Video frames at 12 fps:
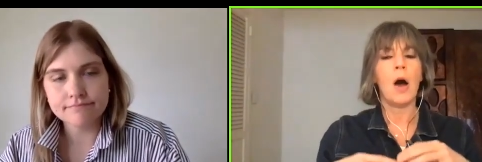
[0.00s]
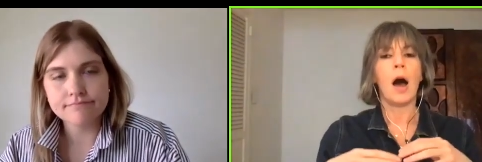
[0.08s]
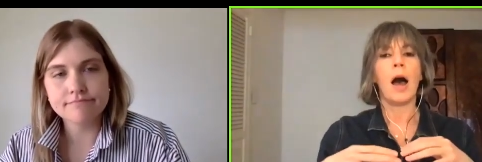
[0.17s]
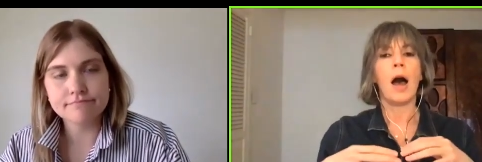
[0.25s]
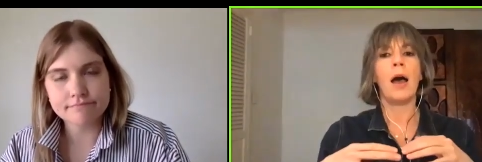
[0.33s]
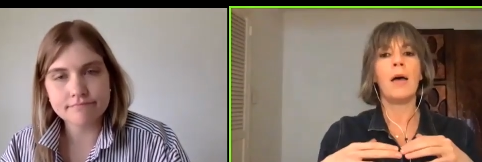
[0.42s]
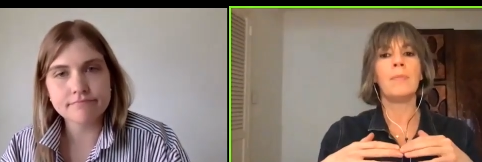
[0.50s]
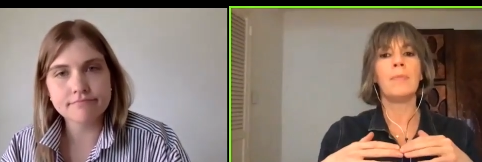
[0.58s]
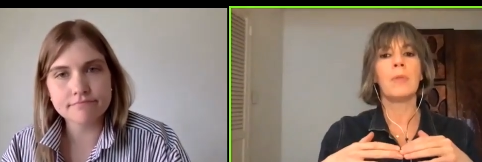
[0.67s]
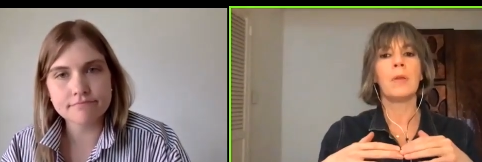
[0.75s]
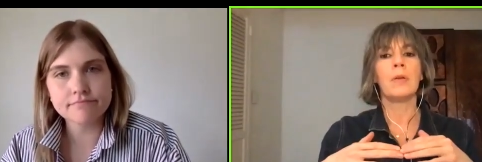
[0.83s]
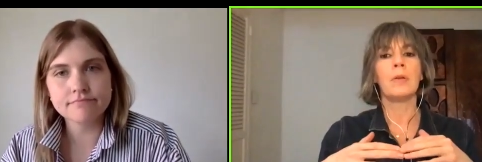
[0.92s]
Speaker 1: Um,
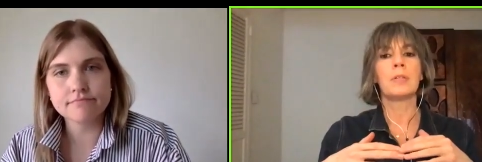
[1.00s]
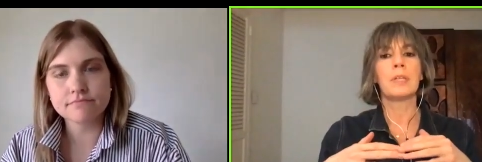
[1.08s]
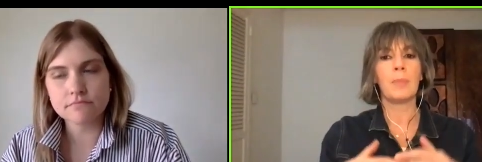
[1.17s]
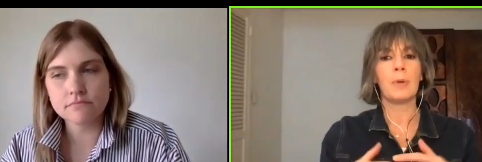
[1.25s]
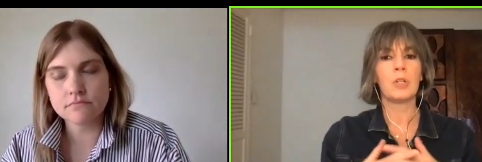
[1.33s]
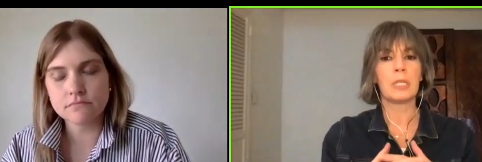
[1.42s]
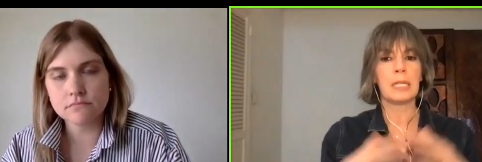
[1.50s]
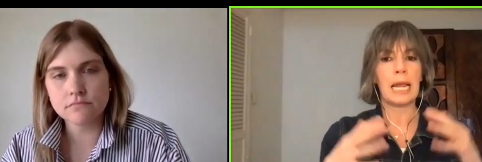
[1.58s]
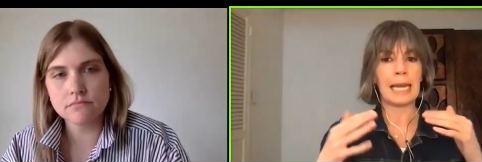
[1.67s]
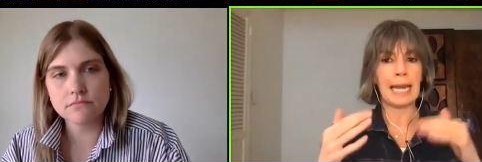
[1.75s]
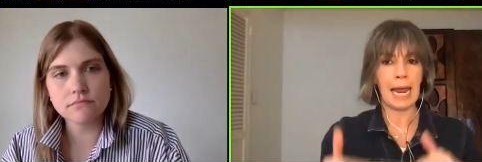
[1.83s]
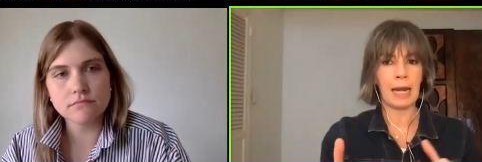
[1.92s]
someone just
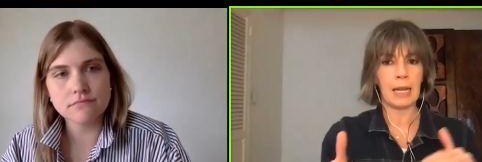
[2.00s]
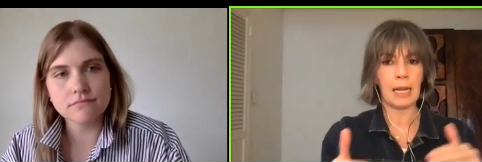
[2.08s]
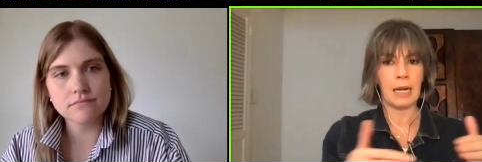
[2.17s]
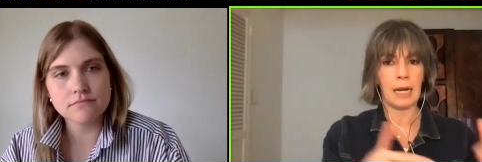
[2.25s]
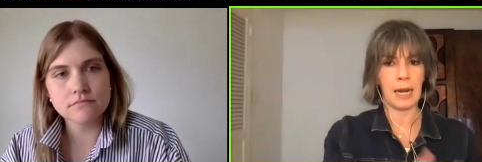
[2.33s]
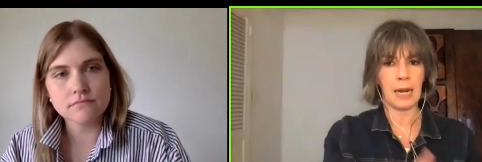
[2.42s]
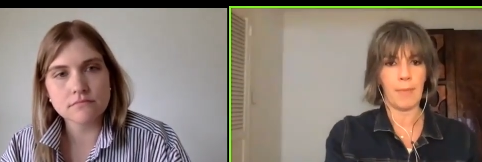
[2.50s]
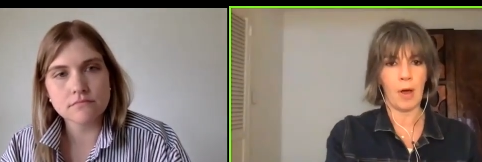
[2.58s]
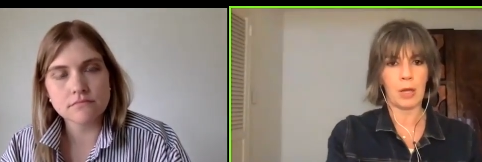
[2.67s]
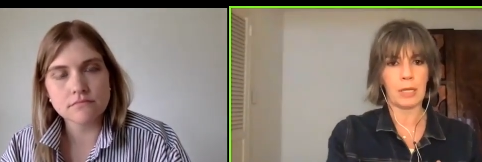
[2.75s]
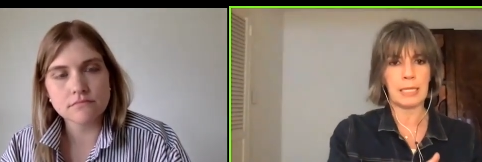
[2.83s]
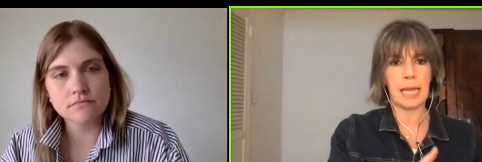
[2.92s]
landing in an
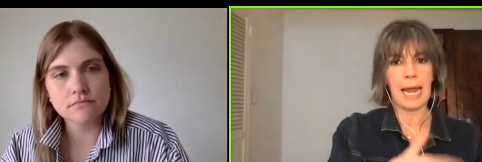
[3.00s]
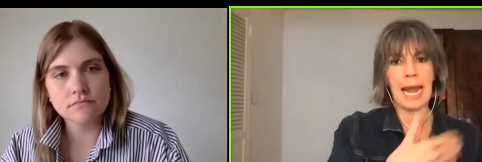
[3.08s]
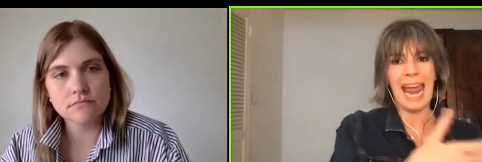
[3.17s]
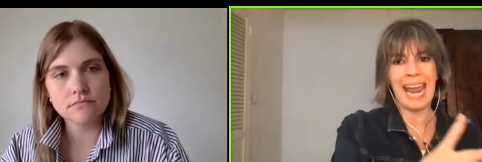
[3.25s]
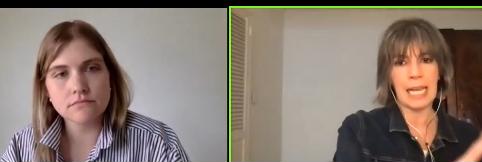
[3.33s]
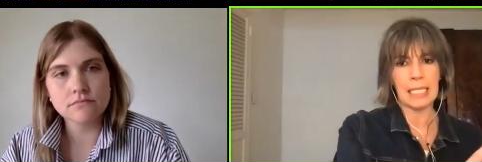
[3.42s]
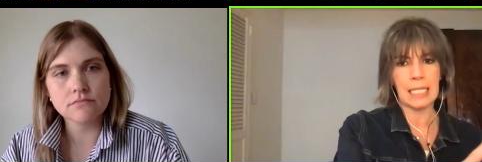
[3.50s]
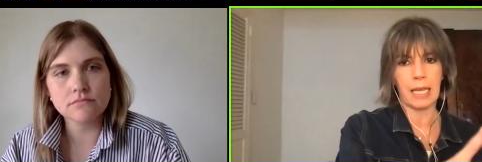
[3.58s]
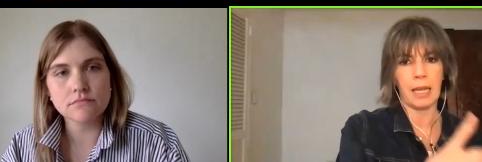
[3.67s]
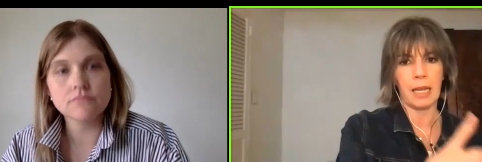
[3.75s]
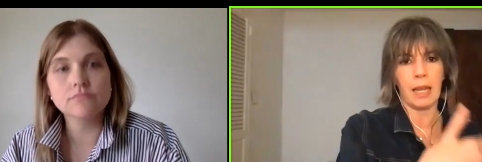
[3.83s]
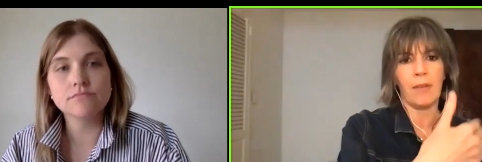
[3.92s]
inbox and
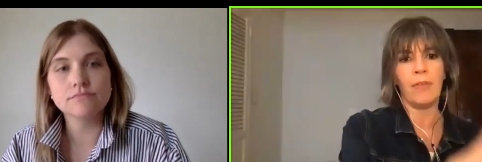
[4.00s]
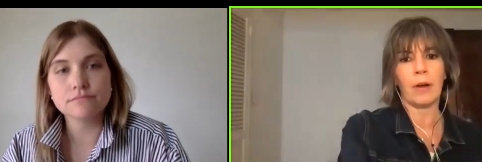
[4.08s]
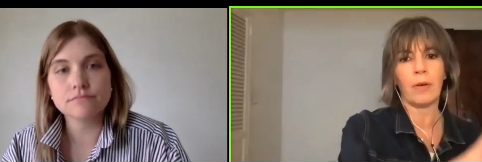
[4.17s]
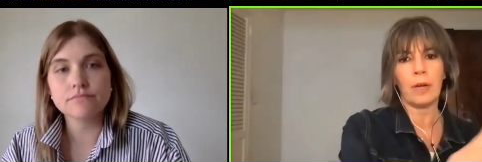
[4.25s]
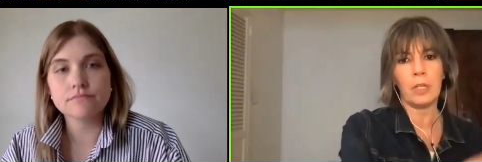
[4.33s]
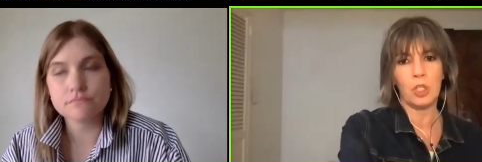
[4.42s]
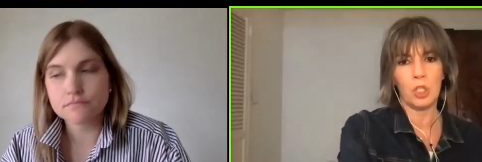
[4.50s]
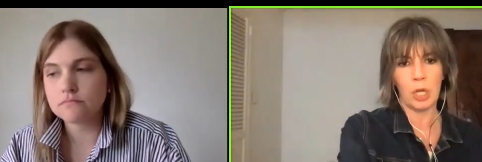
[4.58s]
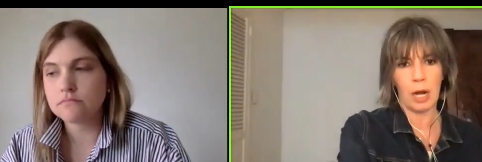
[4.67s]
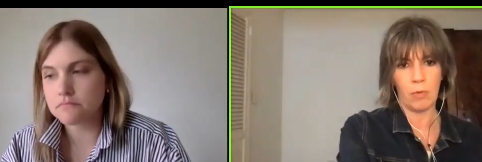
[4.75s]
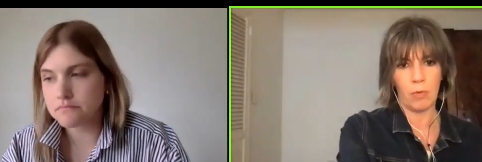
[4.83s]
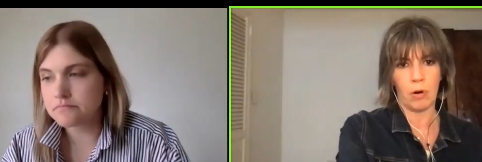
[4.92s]
asking a very
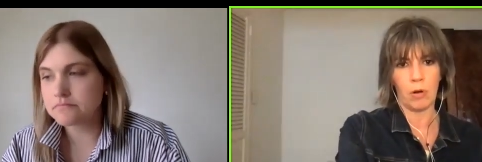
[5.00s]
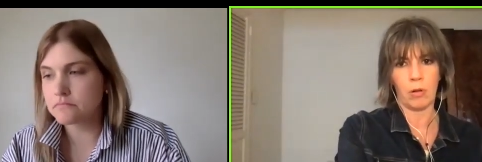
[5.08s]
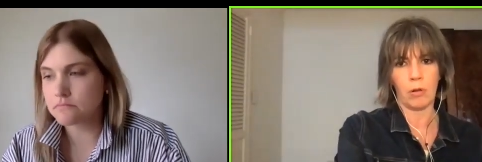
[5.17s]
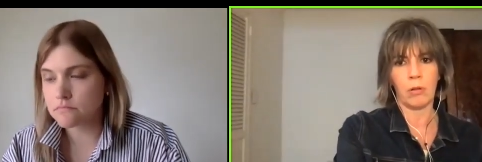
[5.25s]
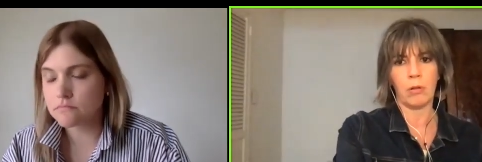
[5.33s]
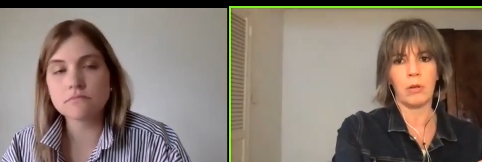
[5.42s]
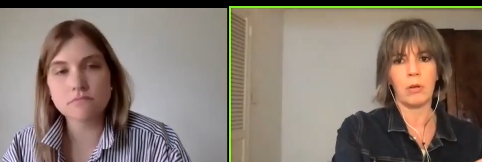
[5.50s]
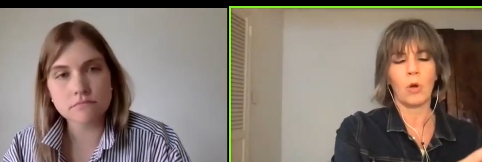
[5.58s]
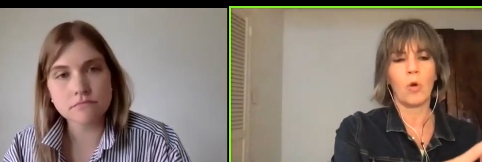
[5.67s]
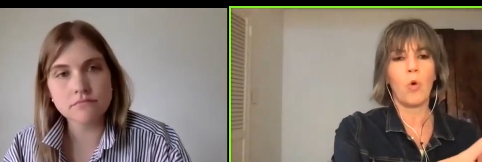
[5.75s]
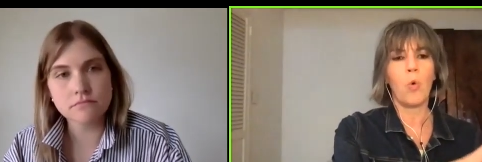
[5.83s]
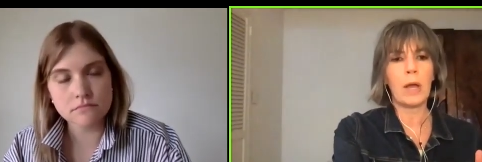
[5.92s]
general
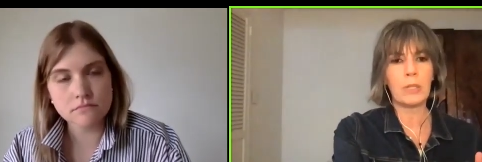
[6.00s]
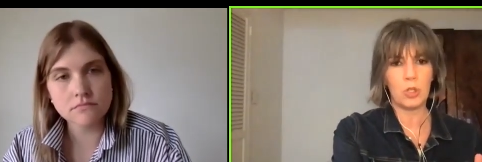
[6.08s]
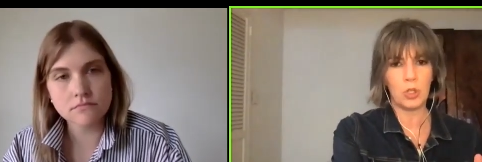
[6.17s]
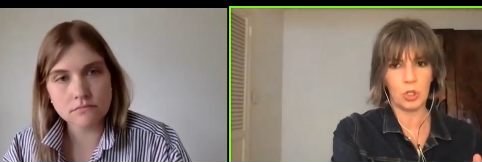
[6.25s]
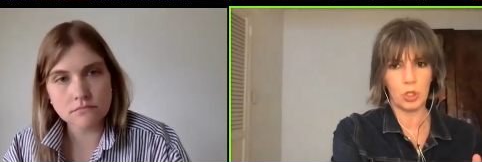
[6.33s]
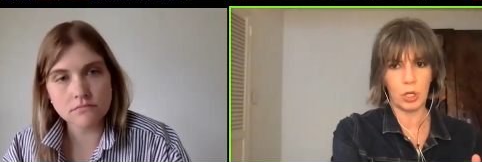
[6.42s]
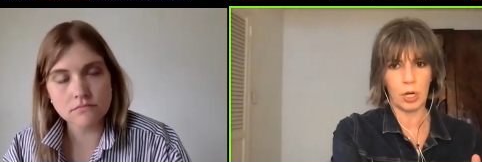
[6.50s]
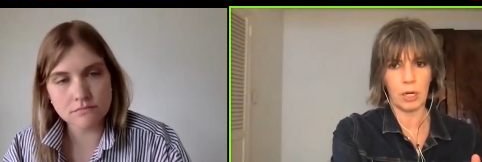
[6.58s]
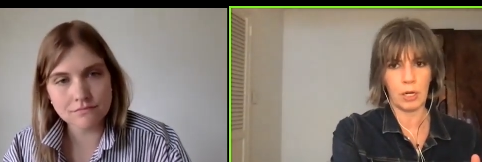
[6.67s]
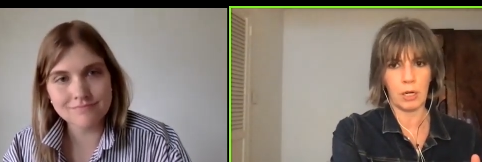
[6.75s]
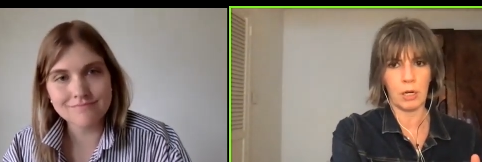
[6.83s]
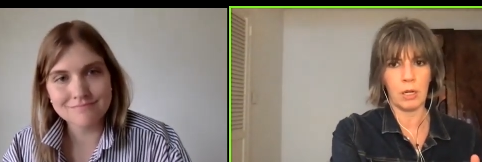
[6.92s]
question